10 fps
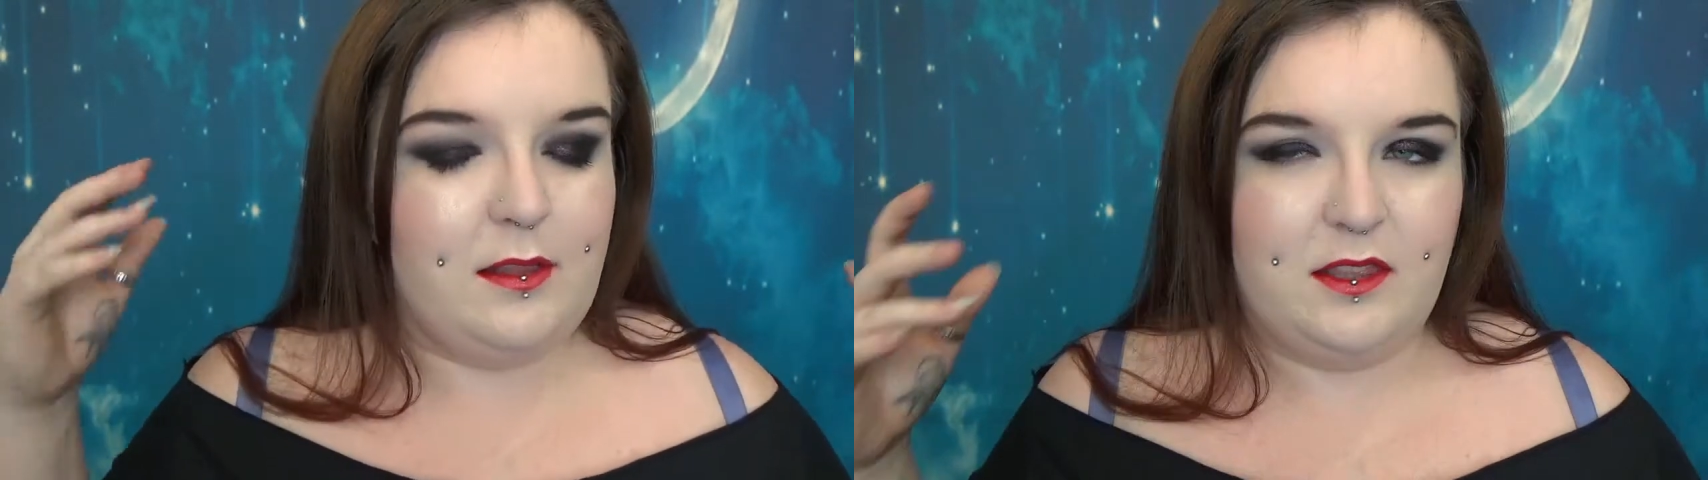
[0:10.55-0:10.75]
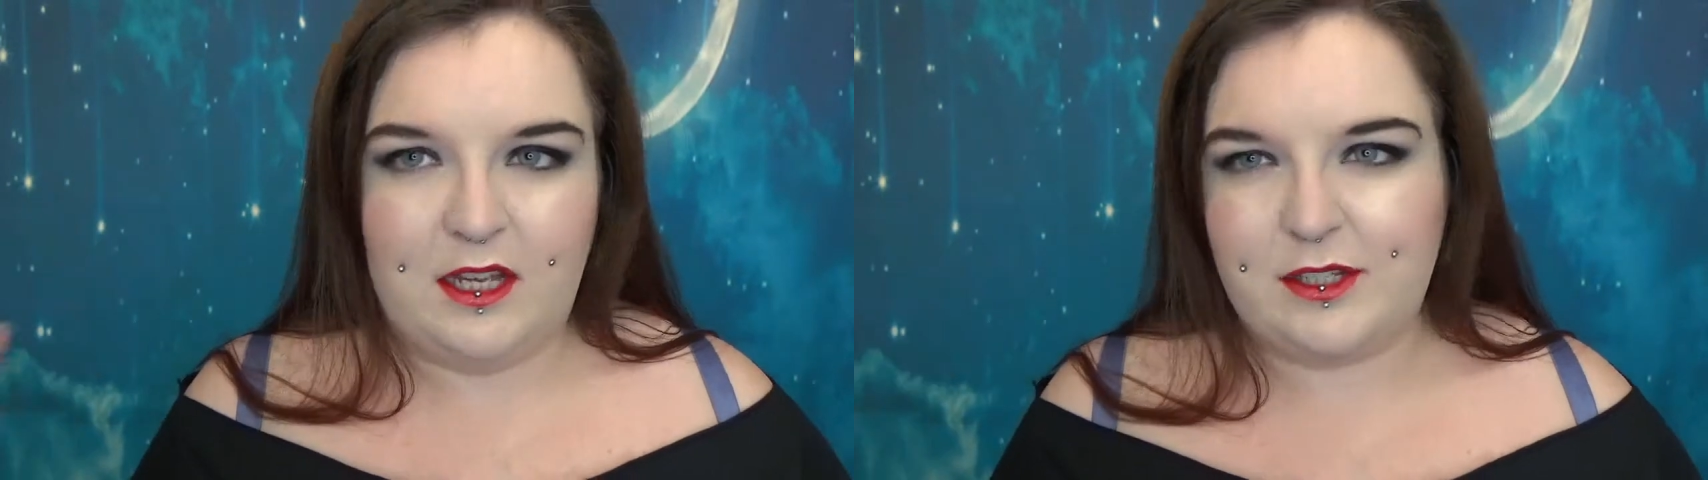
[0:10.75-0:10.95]

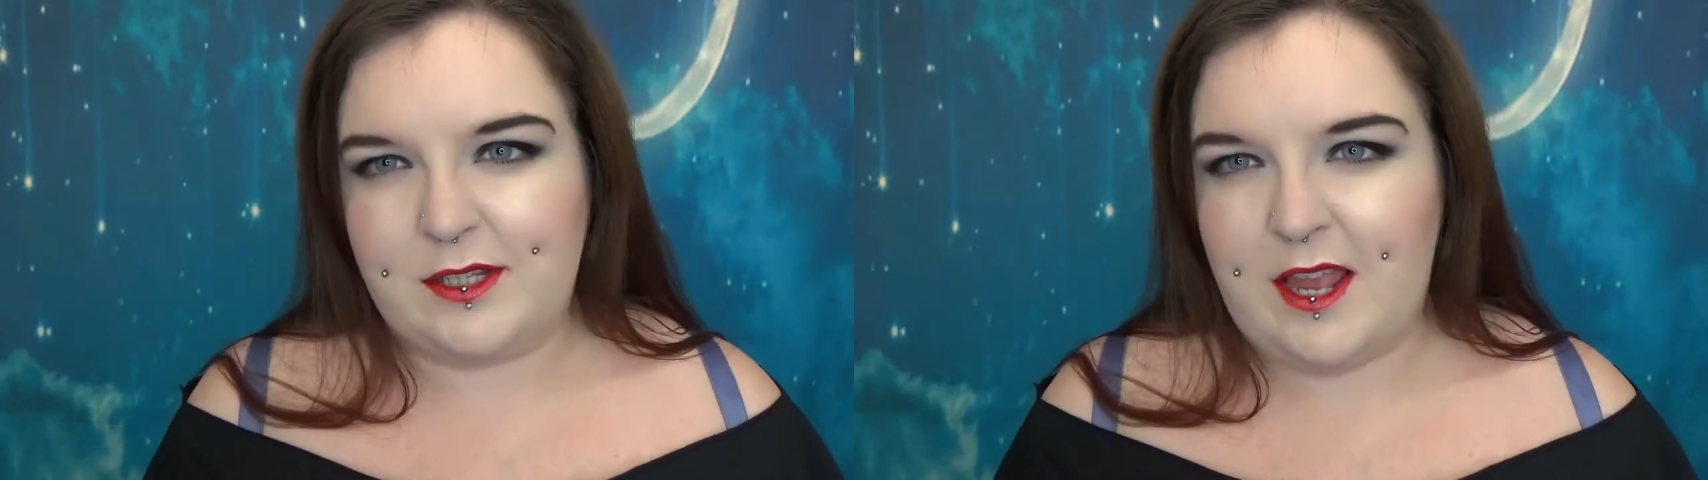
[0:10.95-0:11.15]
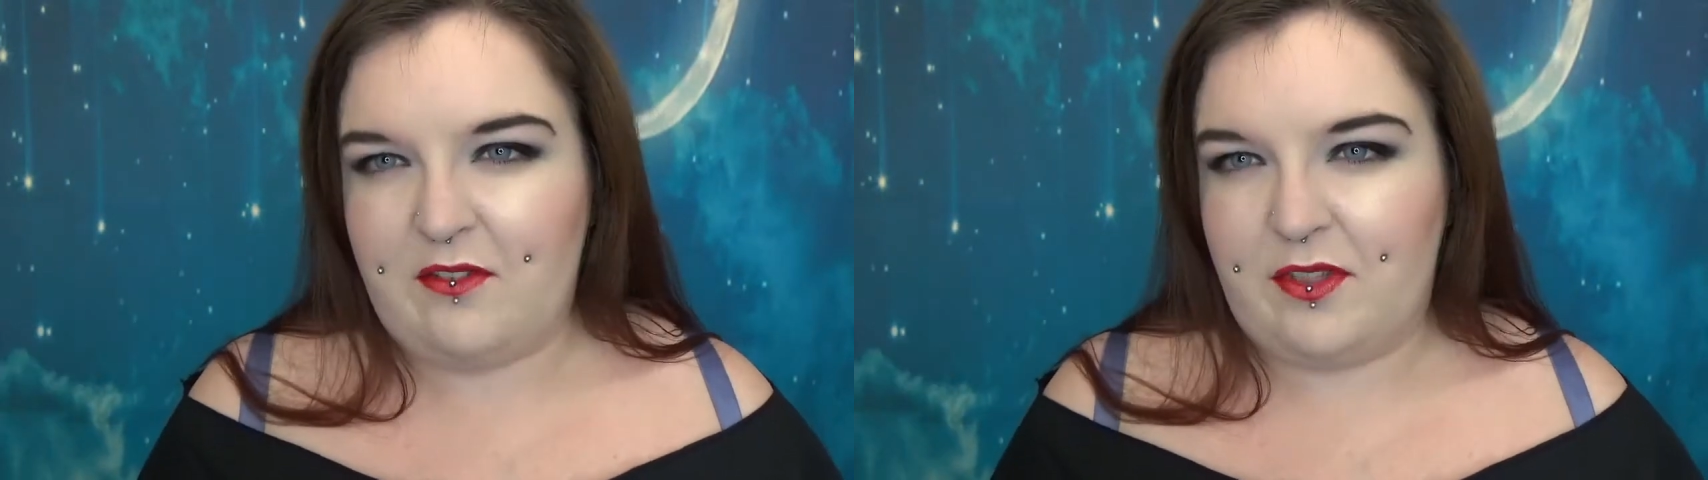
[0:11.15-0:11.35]
Lush is
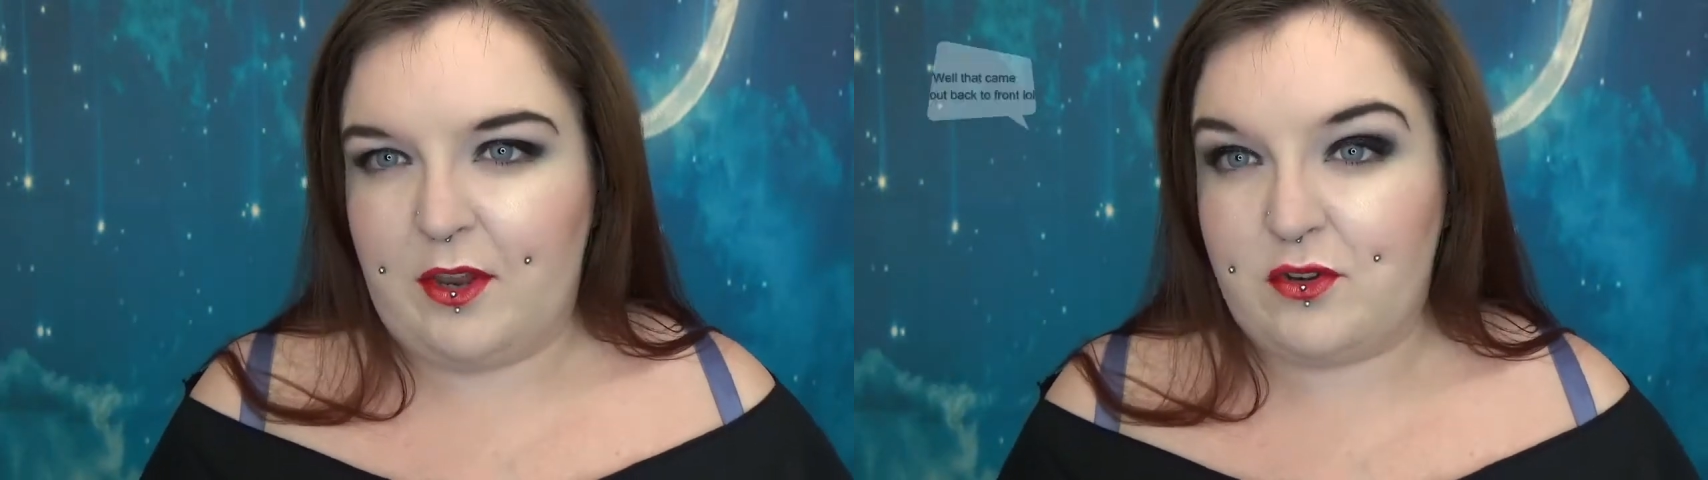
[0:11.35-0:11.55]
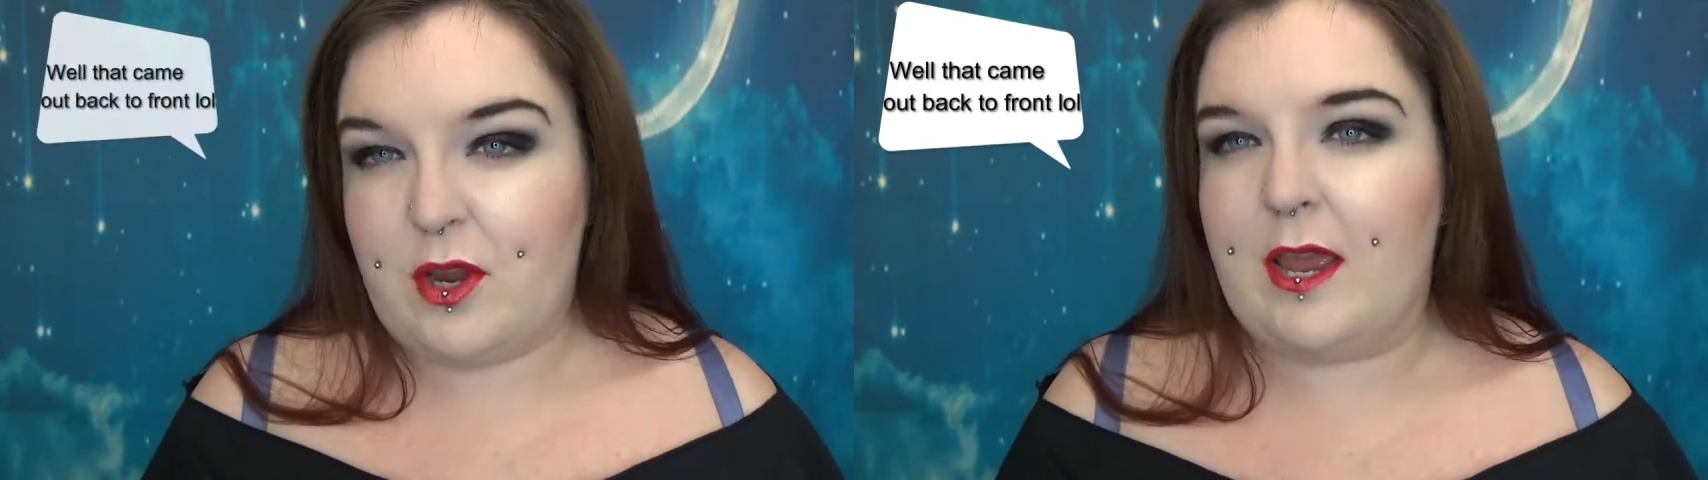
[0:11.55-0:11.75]
definitely
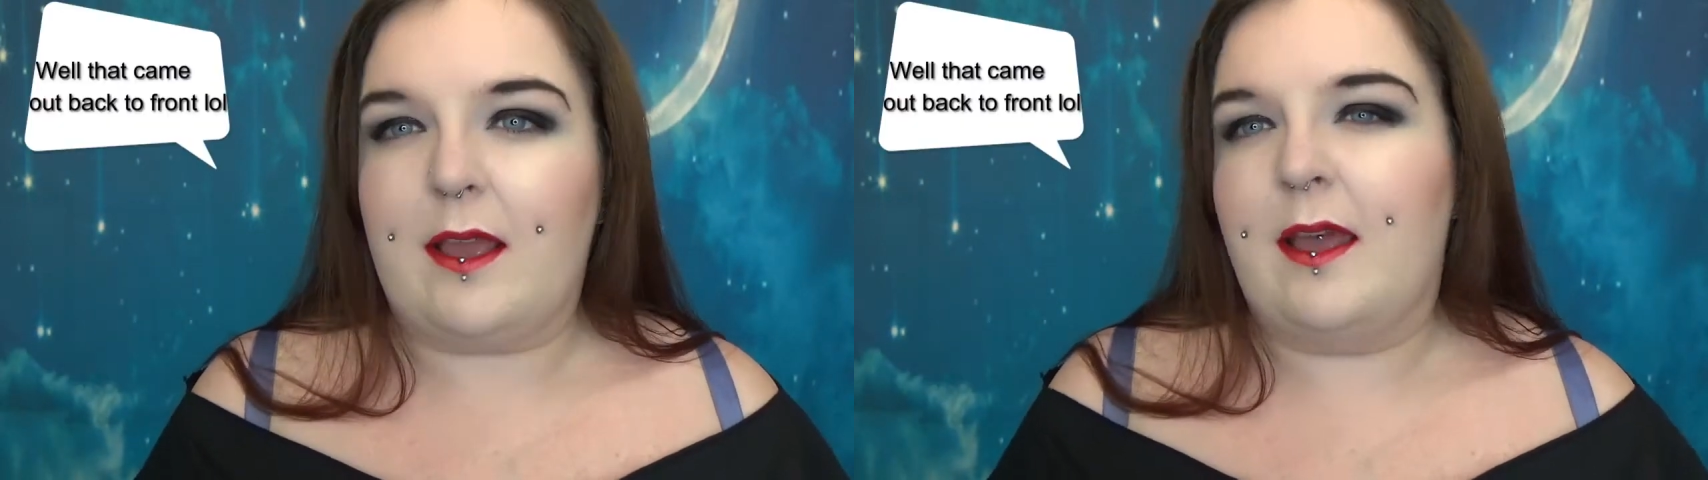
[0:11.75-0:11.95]
a trick,